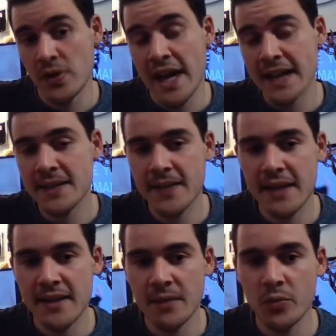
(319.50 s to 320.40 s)
to
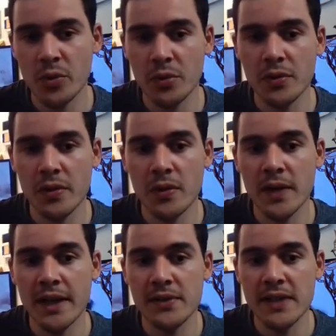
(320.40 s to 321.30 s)
activate them we will
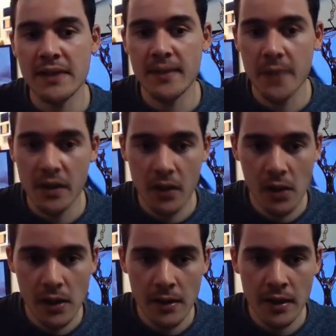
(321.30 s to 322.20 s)
require to give them a
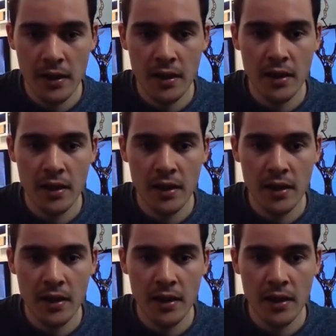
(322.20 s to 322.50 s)
goal.